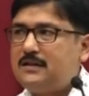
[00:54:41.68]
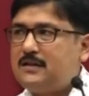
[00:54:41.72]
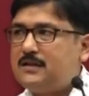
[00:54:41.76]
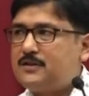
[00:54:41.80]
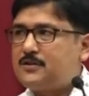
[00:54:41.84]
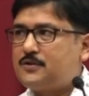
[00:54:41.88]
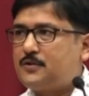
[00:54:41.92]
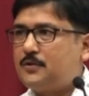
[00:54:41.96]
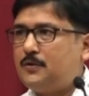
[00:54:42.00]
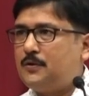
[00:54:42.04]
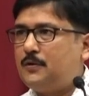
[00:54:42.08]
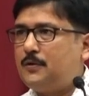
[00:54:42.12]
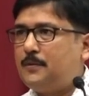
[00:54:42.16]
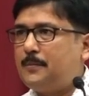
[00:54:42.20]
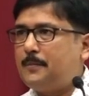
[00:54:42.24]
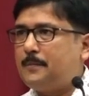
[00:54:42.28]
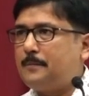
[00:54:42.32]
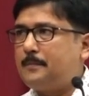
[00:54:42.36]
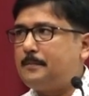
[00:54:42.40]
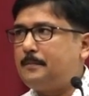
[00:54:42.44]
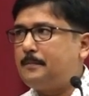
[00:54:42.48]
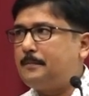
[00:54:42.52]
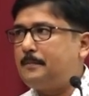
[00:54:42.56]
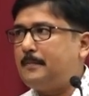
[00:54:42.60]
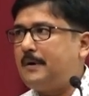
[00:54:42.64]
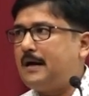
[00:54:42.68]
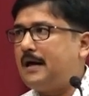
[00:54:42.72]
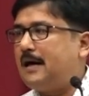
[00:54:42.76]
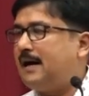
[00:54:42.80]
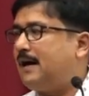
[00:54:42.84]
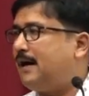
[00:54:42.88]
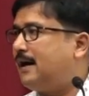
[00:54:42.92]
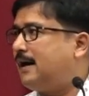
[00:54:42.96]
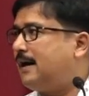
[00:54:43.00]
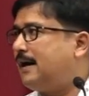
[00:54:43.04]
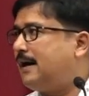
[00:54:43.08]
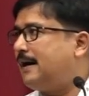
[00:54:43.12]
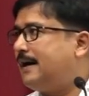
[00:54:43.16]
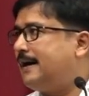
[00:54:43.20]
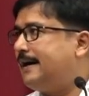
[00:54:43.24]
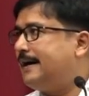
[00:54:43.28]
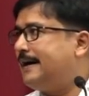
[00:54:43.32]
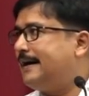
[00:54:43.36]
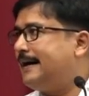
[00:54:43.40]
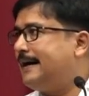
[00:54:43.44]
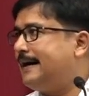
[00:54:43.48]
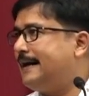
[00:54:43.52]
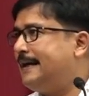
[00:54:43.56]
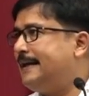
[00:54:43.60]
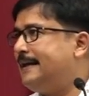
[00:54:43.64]
So,
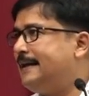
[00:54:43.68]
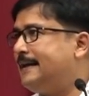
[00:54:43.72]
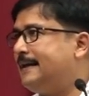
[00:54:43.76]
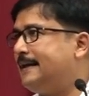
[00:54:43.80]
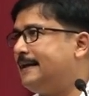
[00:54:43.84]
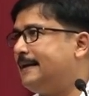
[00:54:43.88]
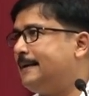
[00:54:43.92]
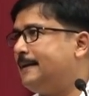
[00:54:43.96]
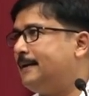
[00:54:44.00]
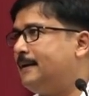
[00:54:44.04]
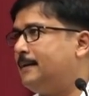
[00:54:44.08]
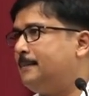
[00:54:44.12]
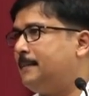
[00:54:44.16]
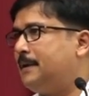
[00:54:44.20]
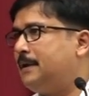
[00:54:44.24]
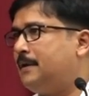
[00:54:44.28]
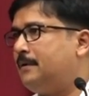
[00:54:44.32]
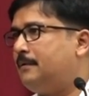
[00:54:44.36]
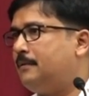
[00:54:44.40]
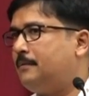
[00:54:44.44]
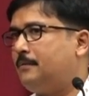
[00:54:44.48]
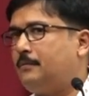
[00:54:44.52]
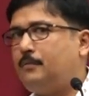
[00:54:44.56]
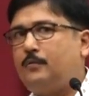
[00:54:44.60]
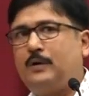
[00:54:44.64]
again, I mean,